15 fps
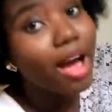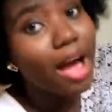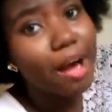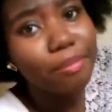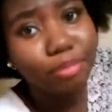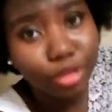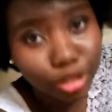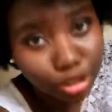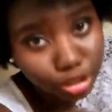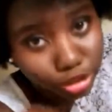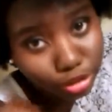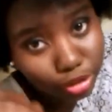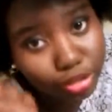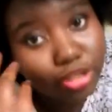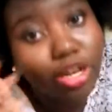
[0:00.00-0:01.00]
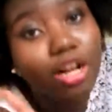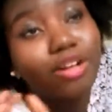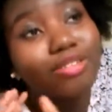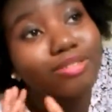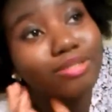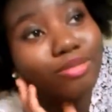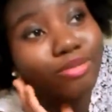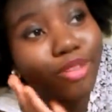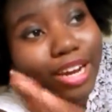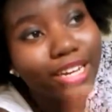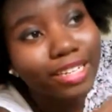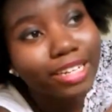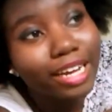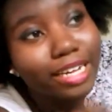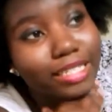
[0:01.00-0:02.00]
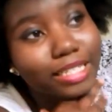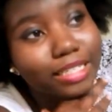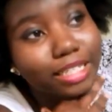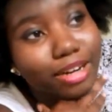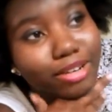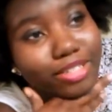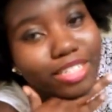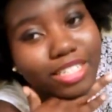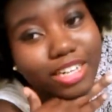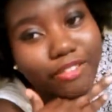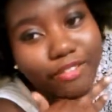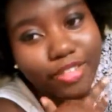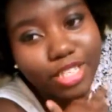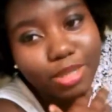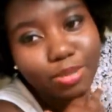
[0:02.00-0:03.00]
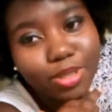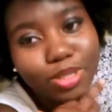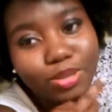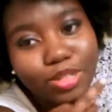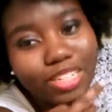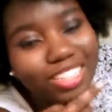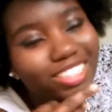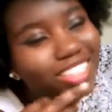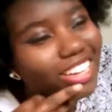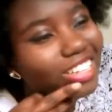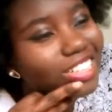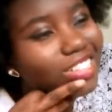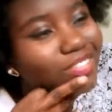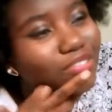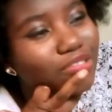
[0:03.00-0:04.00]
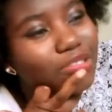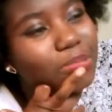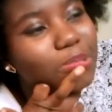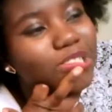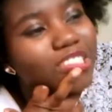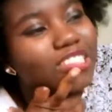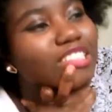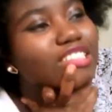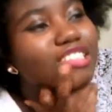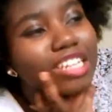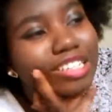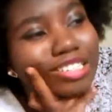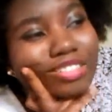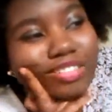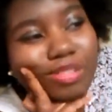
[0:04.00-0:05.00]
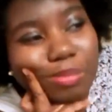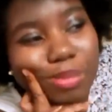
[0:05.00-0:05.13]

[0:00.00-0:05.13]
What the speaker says: I'm pretty sure y'all recognize that there's a difference between the chest of a woman and the chest of